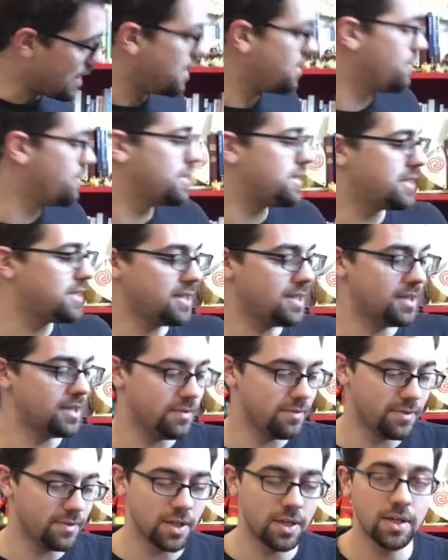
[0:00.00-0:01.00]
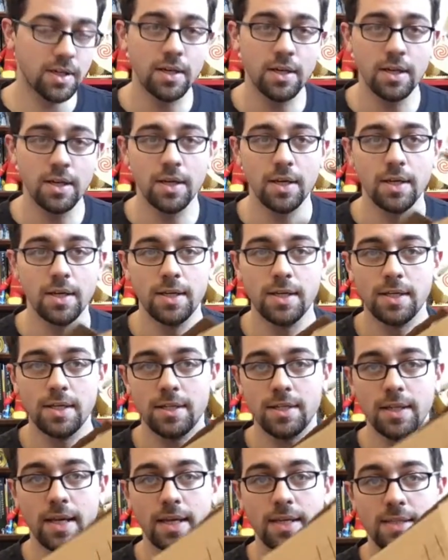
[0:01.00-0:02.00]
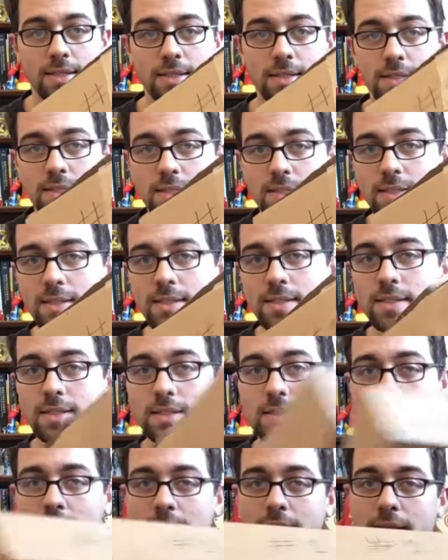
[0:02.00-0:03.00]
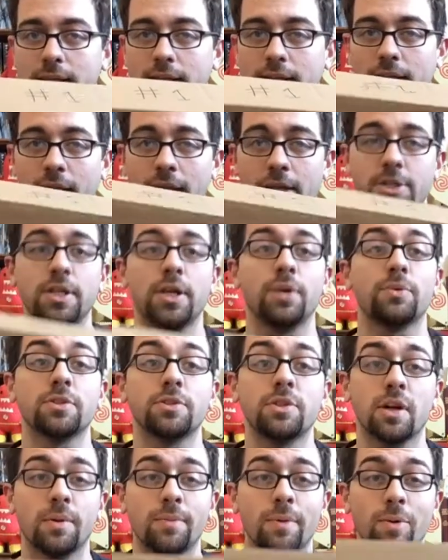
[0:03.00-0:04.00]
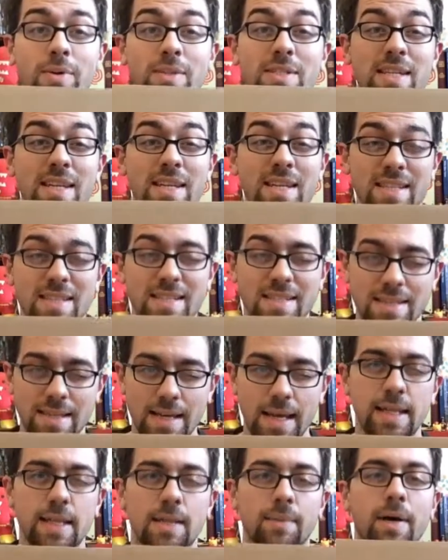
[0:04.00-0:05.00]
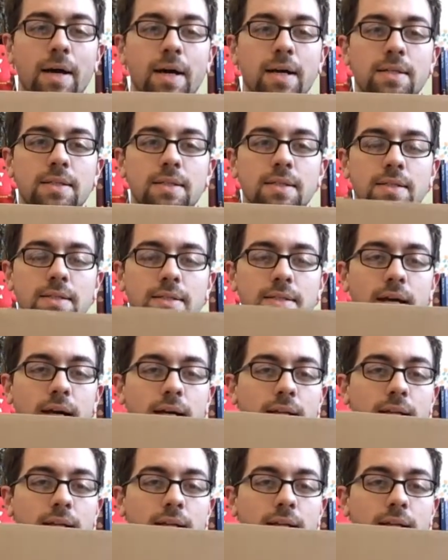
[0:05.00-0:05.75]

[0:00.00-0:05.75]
that I received. Yes. Actually, I want to talk about what's inside the box,